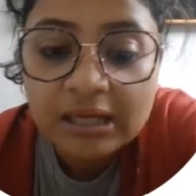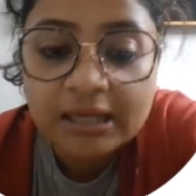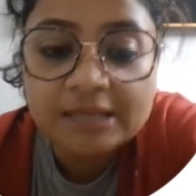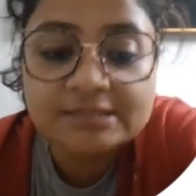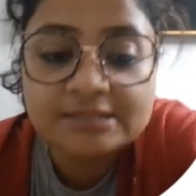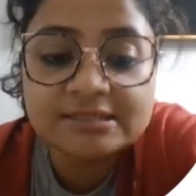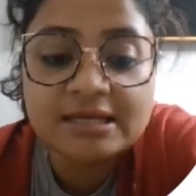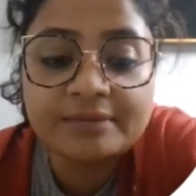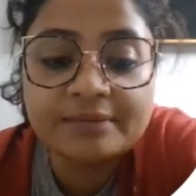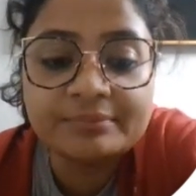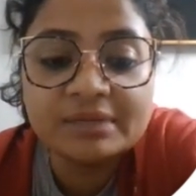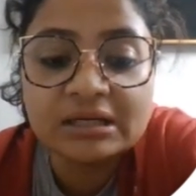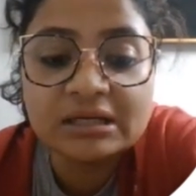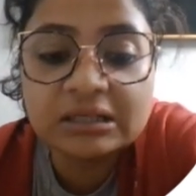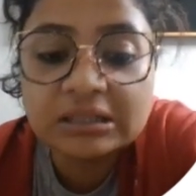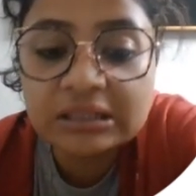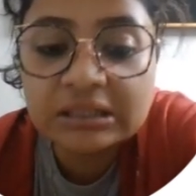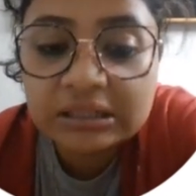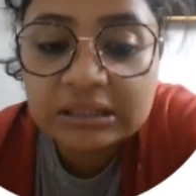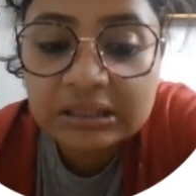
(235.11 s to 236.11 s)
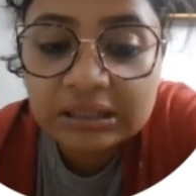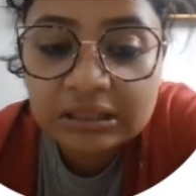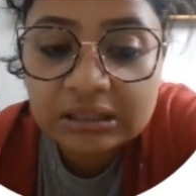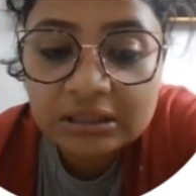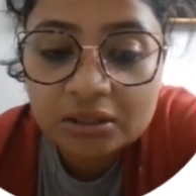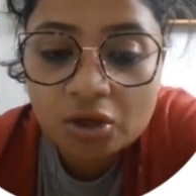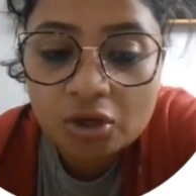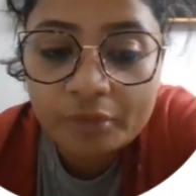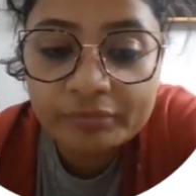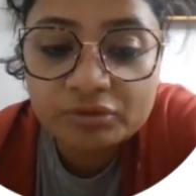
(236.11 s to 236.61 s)
it can be a
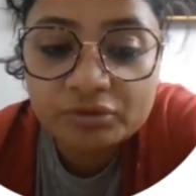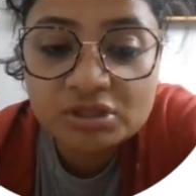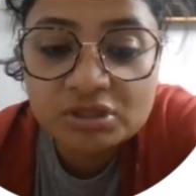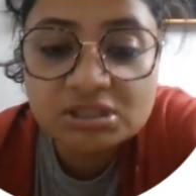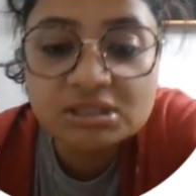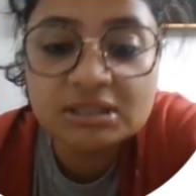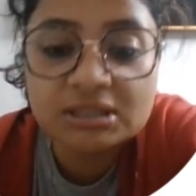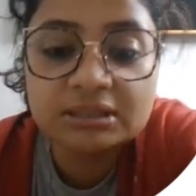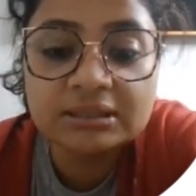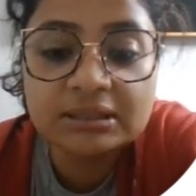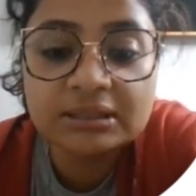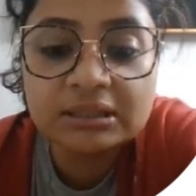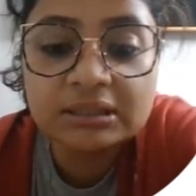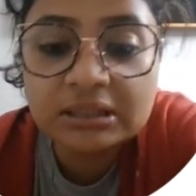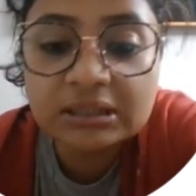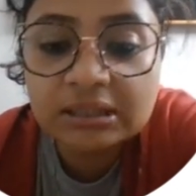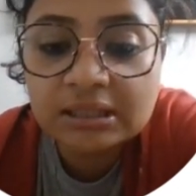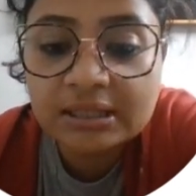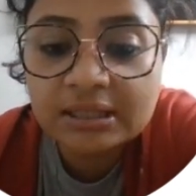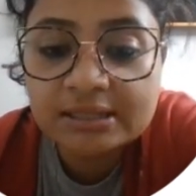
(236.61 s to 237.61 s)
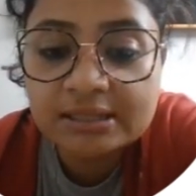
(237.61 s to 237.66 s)
clinic, community health clinic,